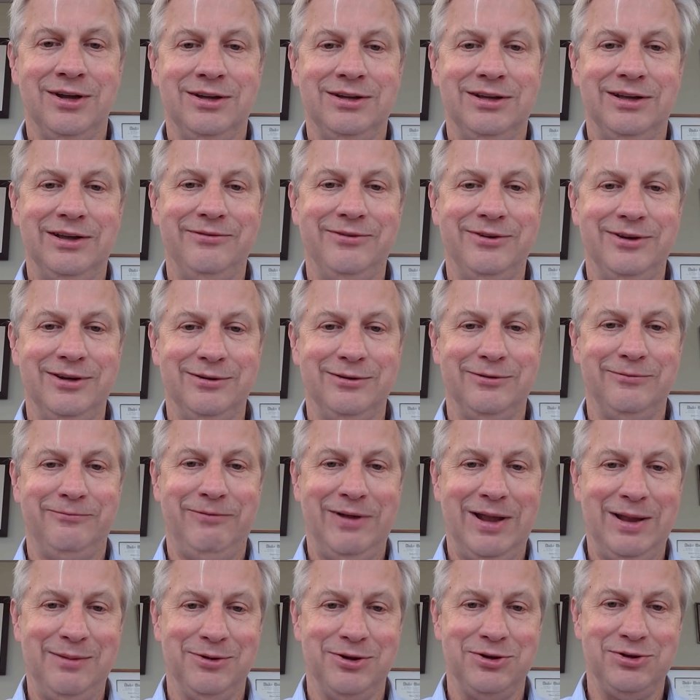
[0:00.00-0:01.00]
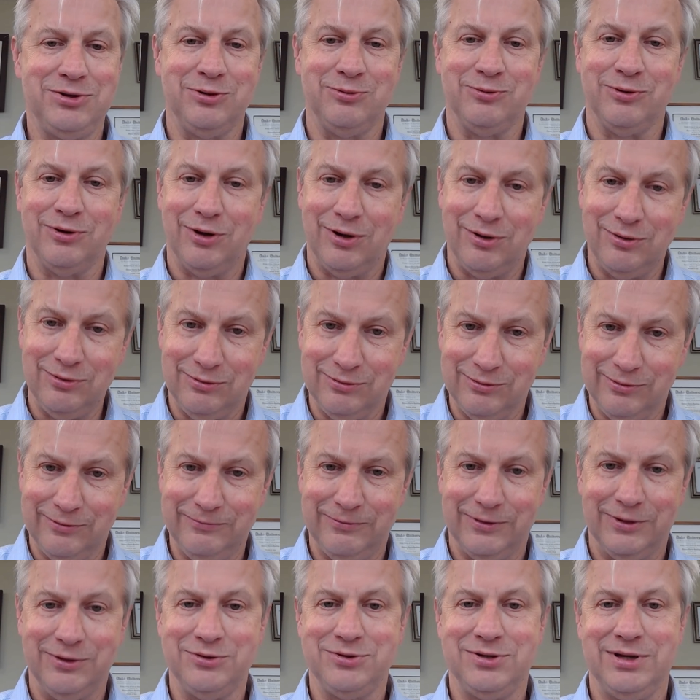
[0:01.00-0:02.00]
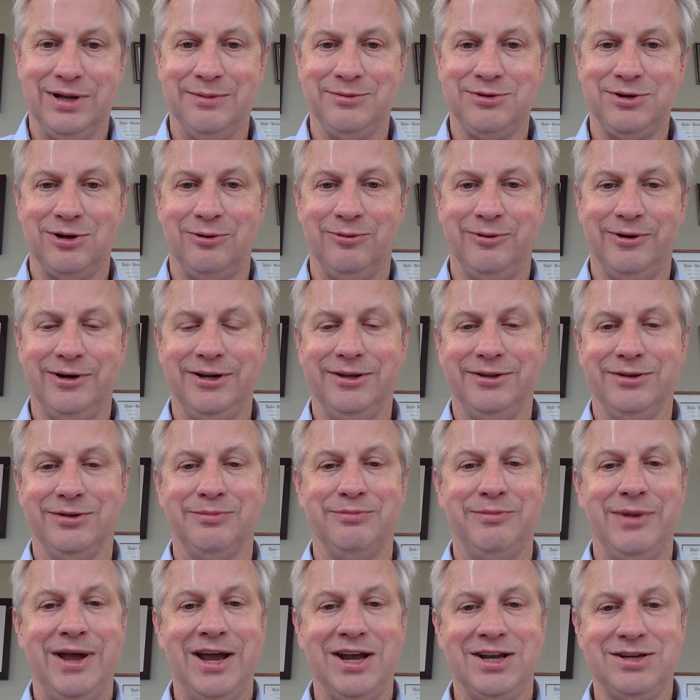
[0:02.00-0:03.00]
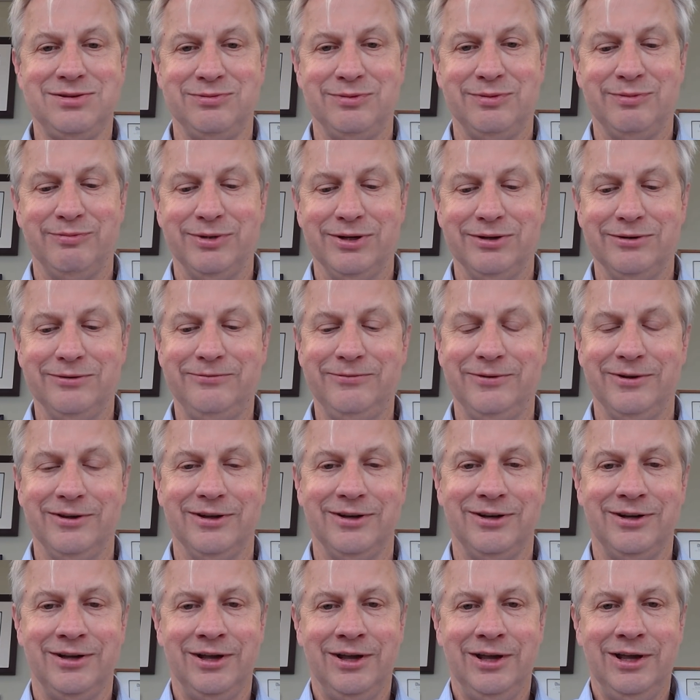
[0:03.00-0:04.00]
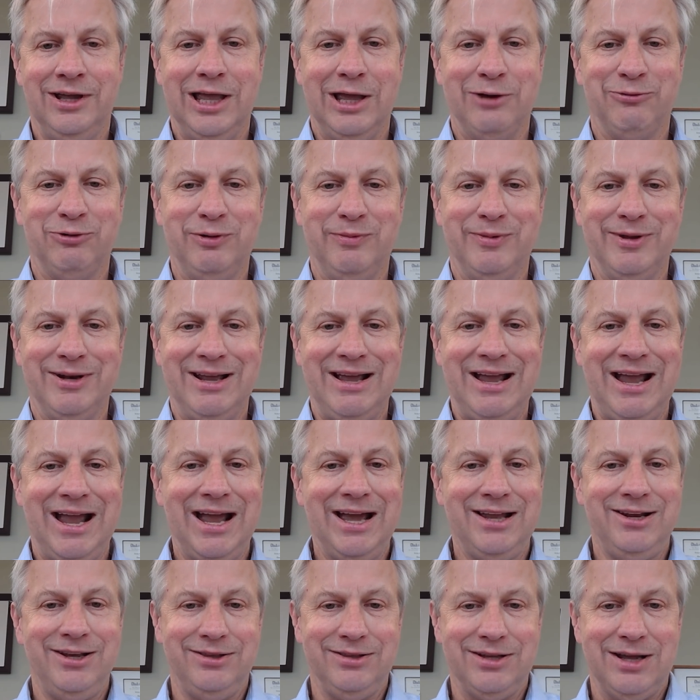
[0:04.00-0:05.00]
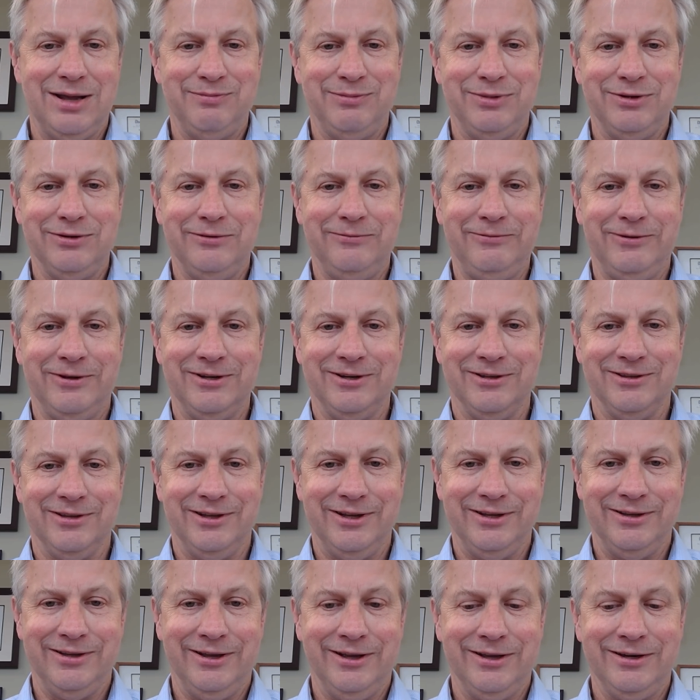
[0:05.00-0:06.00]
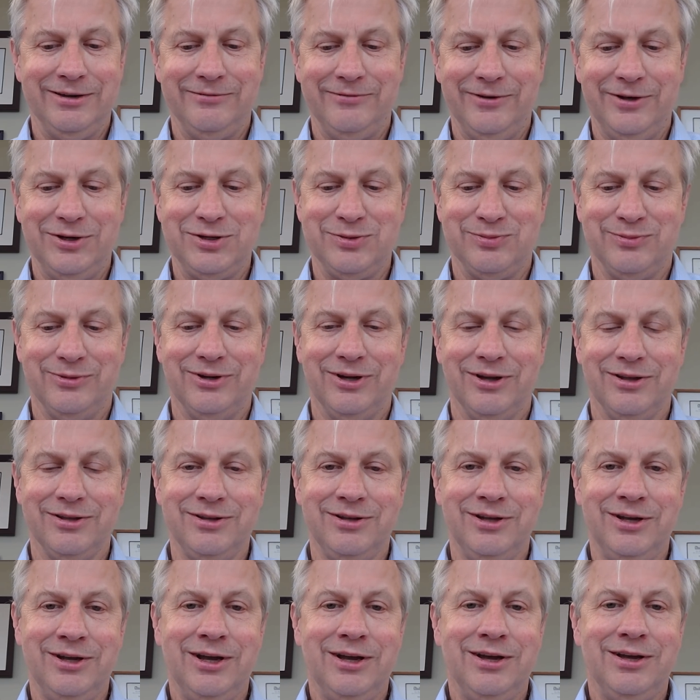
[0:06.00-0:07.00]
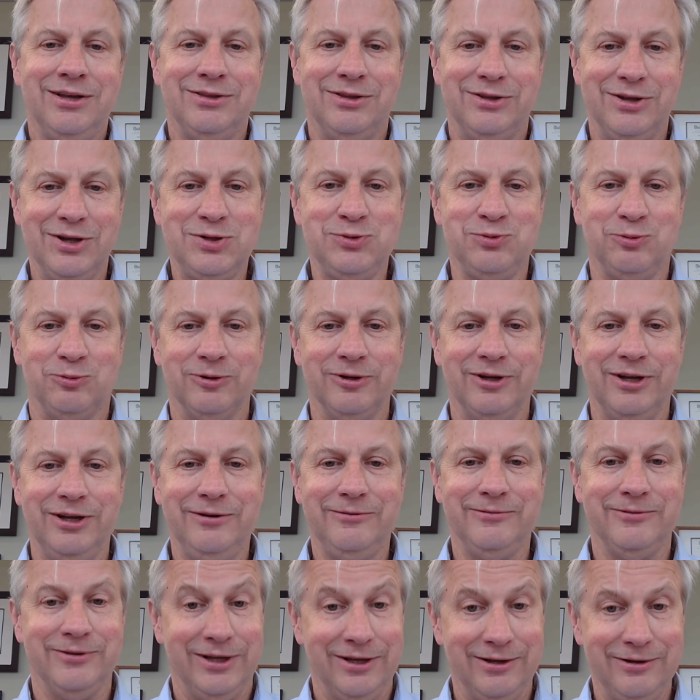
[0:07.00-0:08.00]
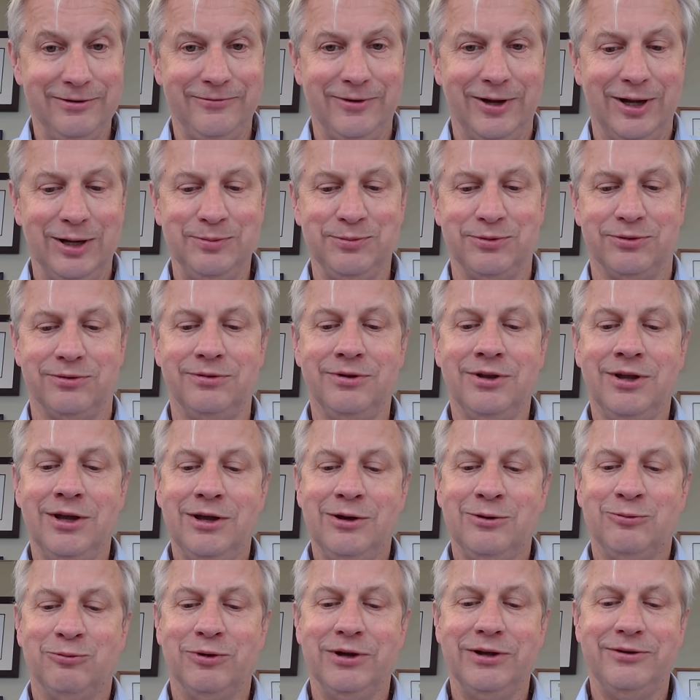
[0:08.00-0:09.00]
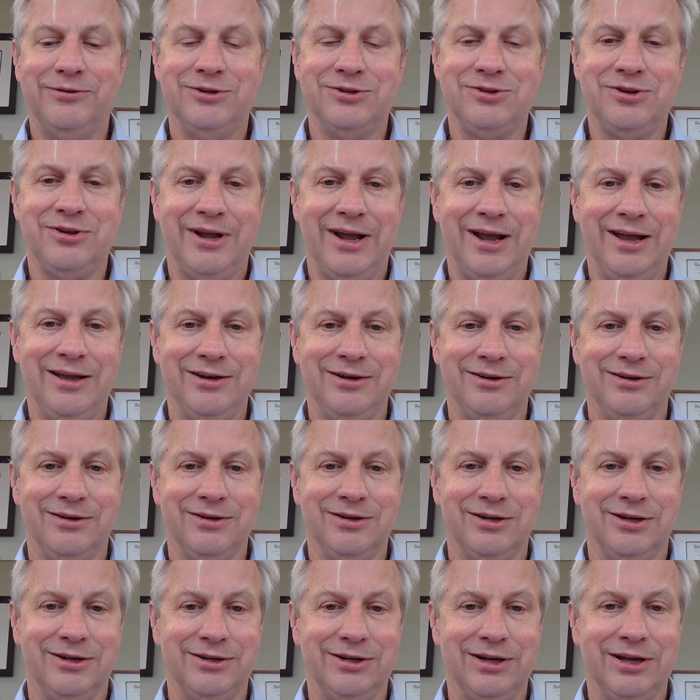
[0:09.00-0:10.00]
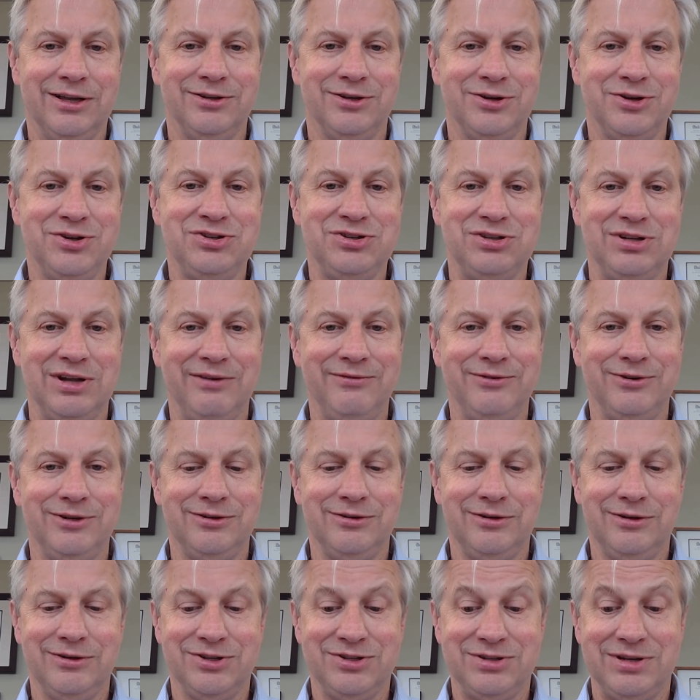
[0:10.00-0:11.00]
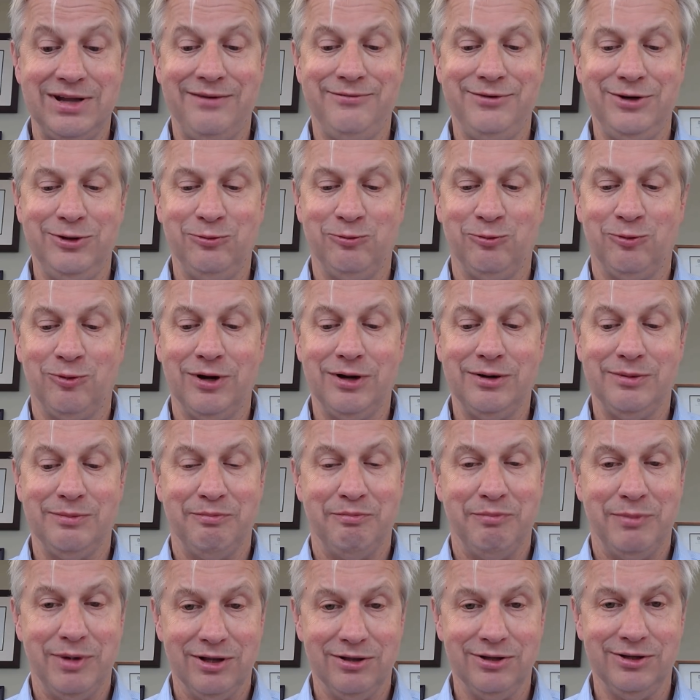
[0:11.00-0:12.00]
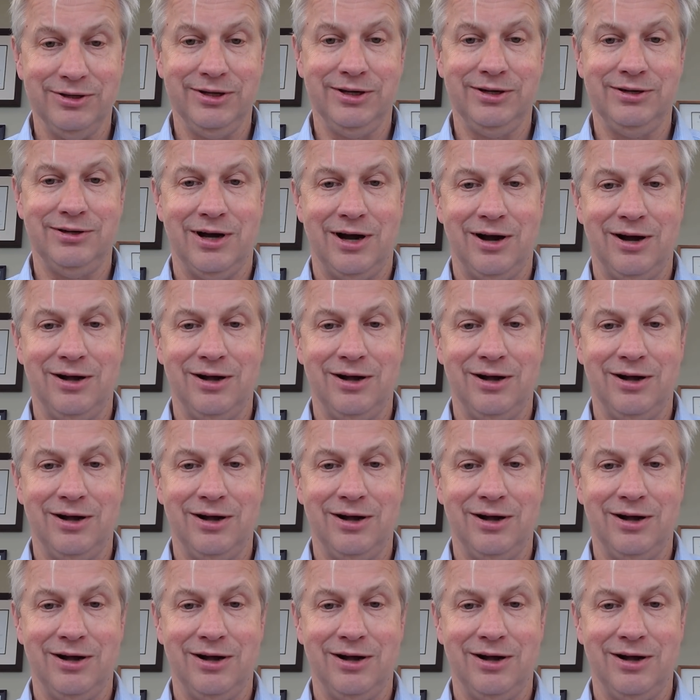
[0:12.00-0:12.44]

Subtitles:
giving families who are on food stamps already the maximum benefit, and we've been adding that benefit at the end of each month. This week, end of April, we just added another $71 million